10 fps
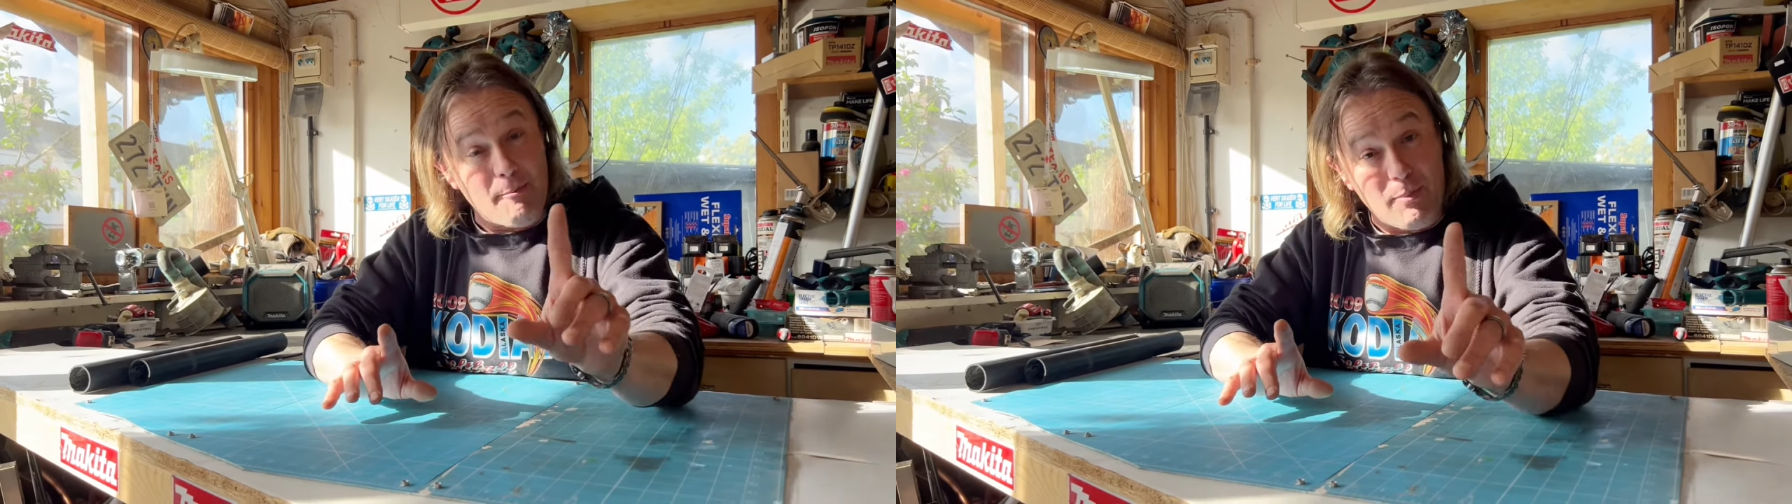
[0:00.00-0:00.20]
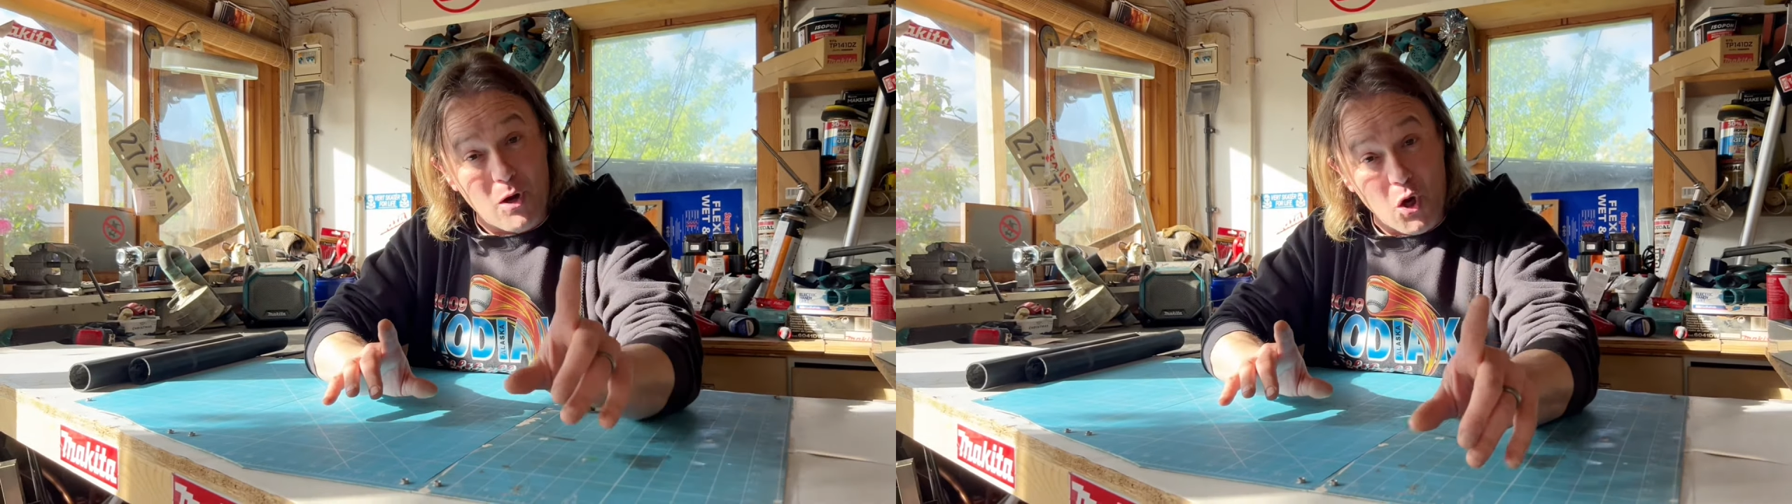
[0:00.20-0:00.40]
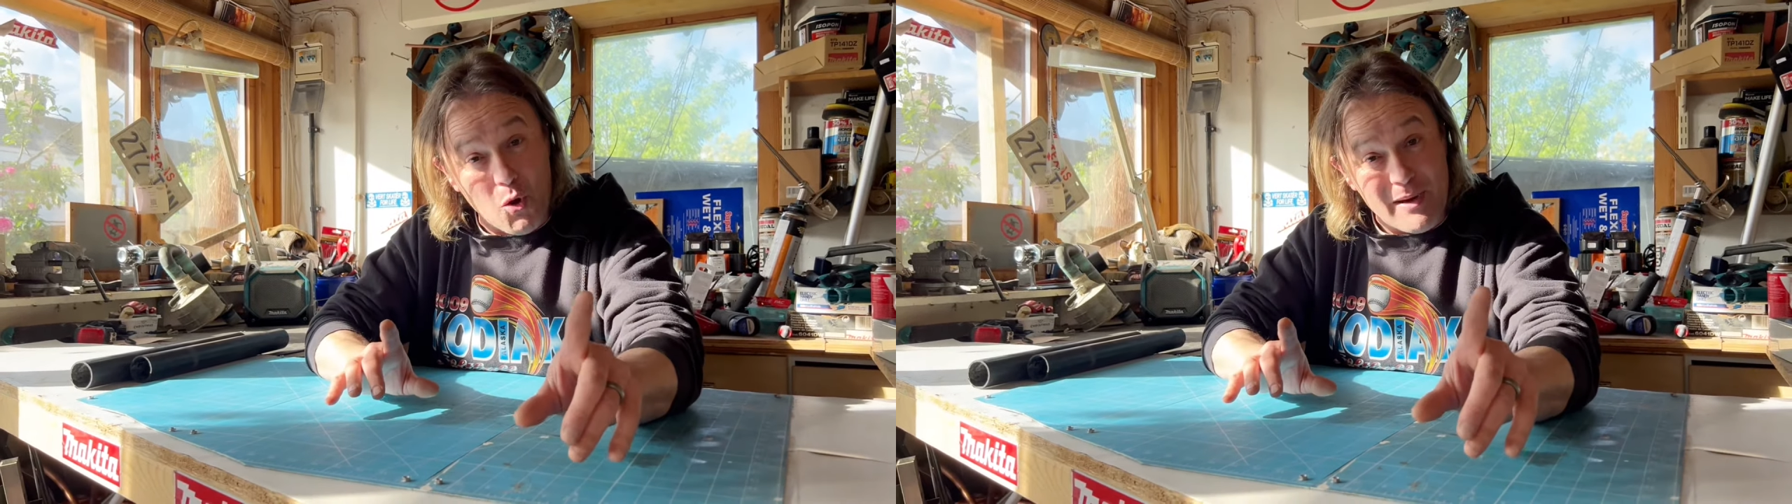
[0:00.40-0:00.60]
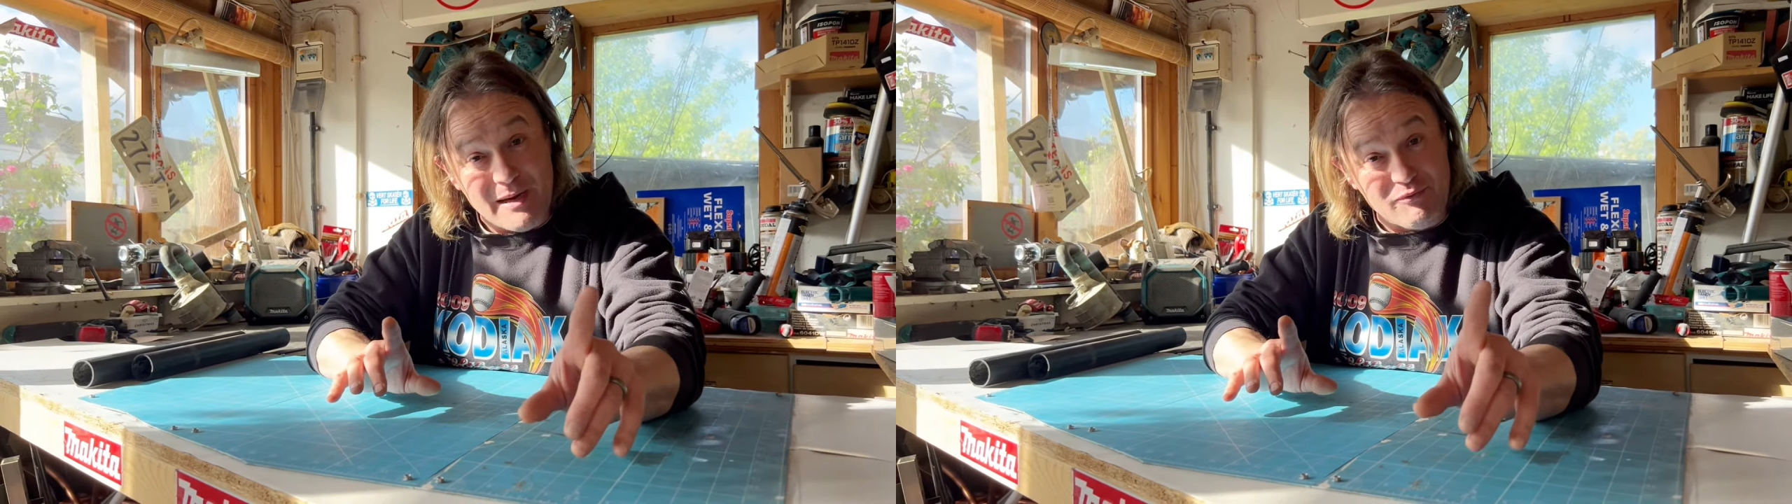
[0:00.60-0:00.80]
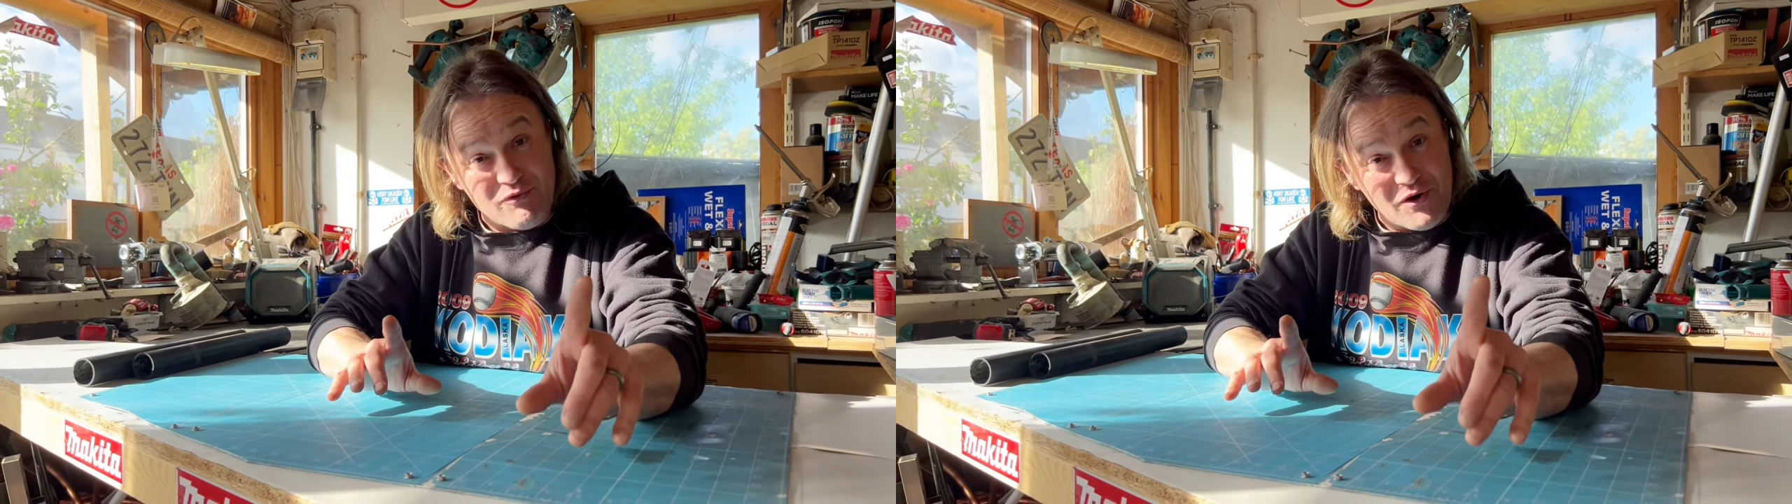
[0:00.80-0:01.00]

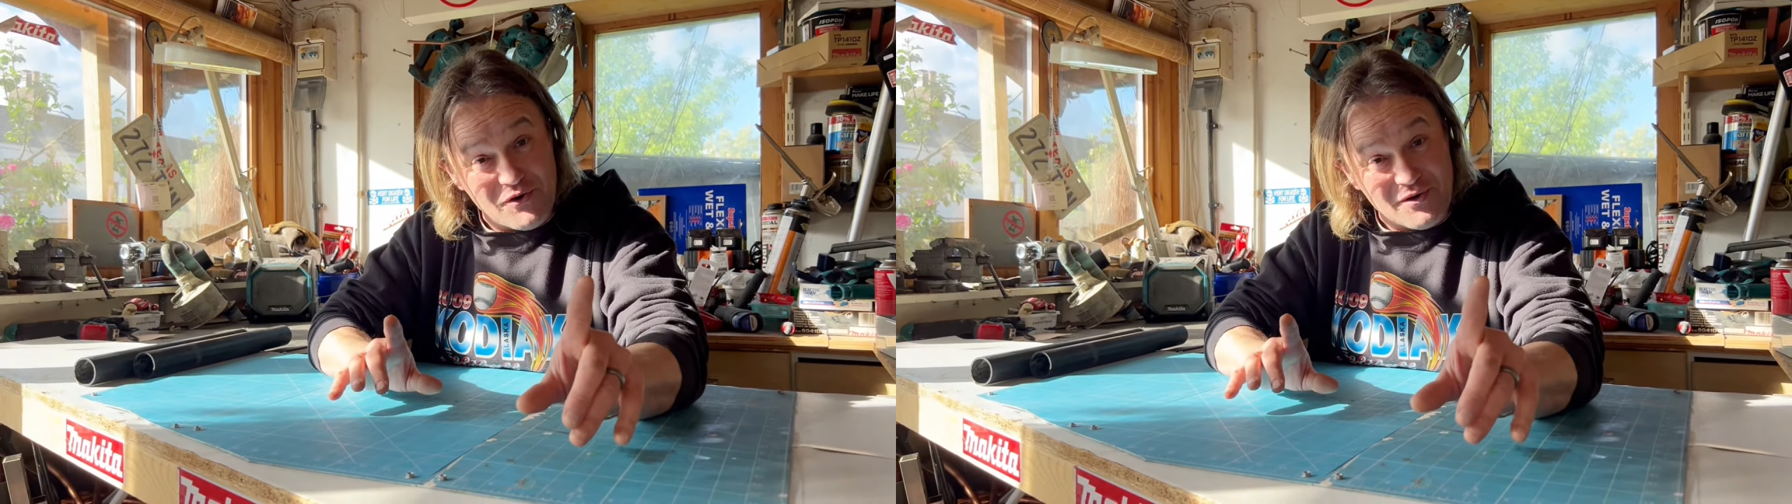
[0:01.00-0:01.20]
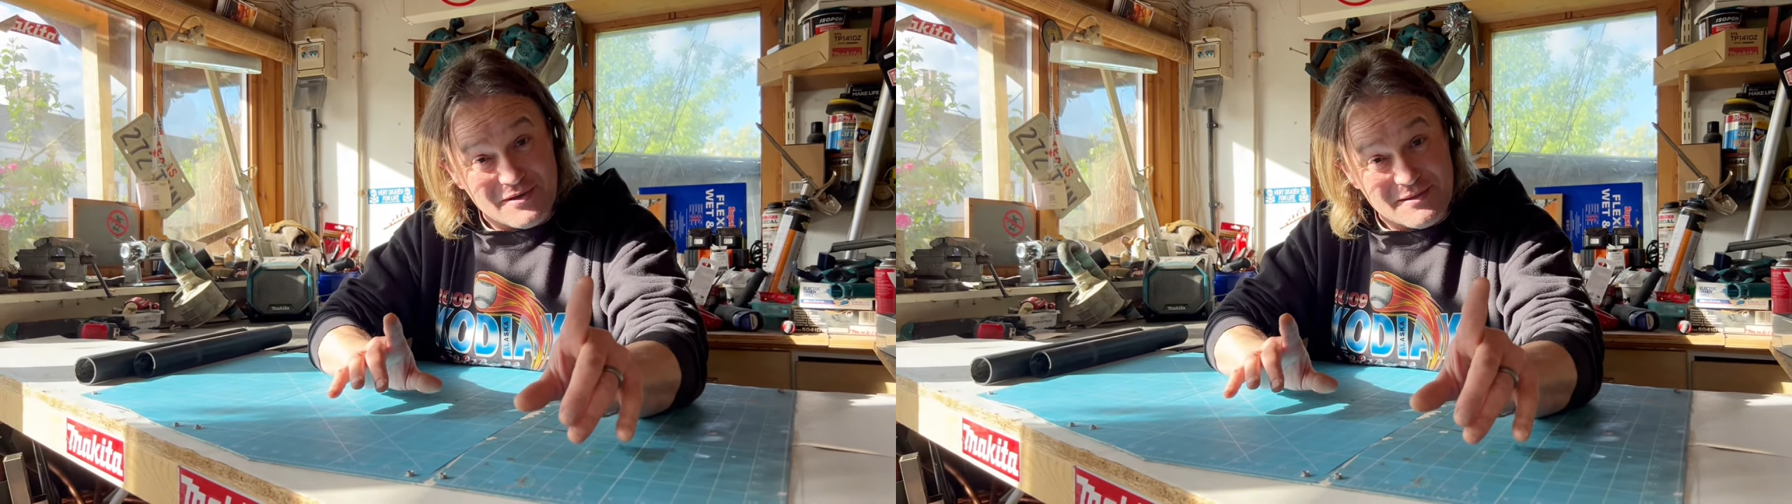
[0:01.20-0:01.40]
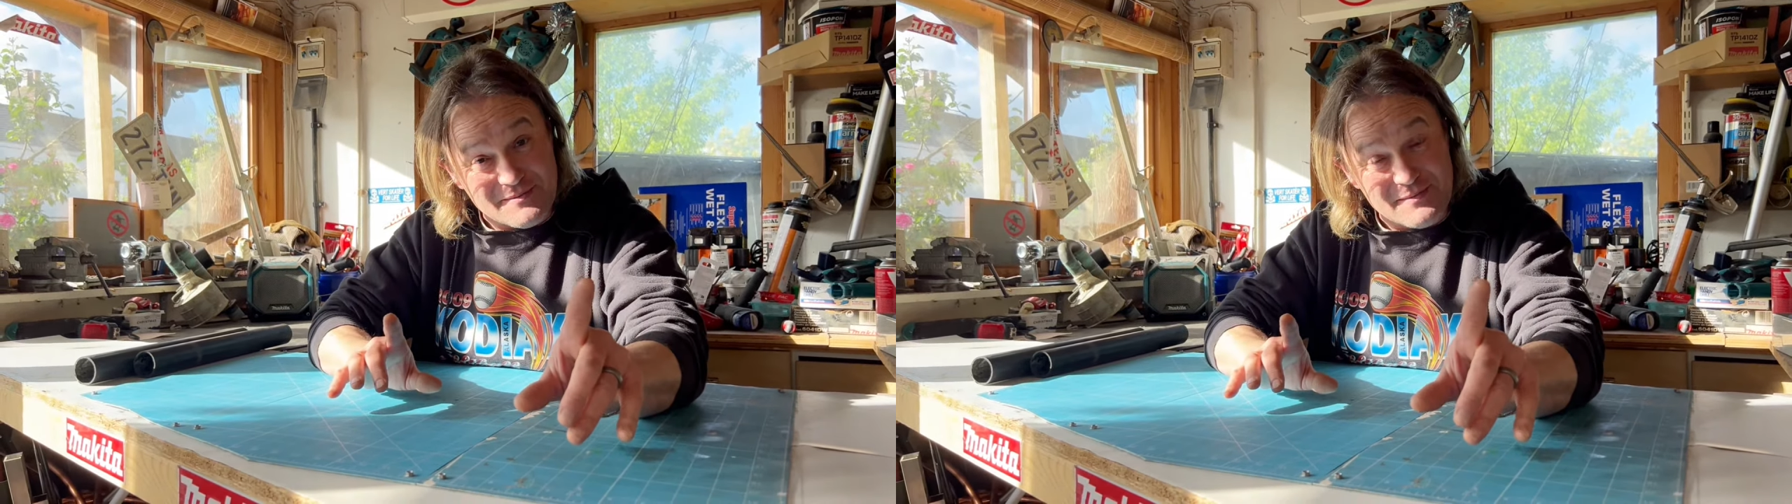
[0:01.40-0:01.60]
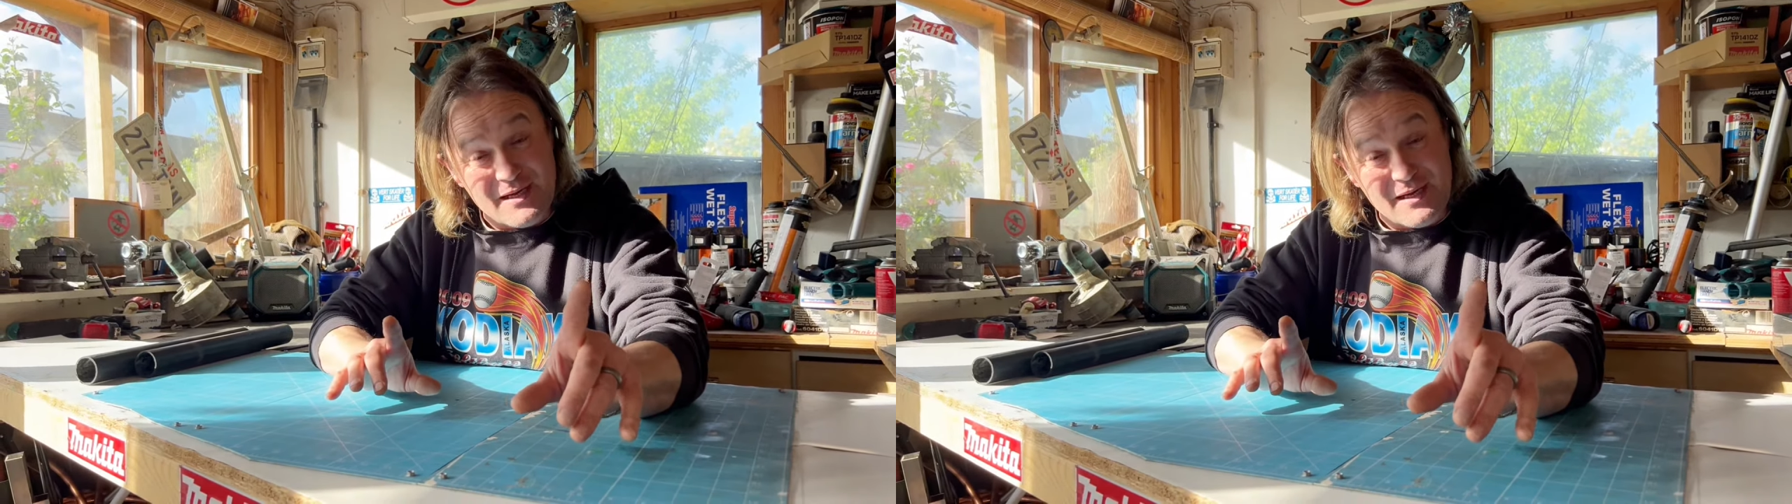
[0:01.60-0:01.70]
plumbing product.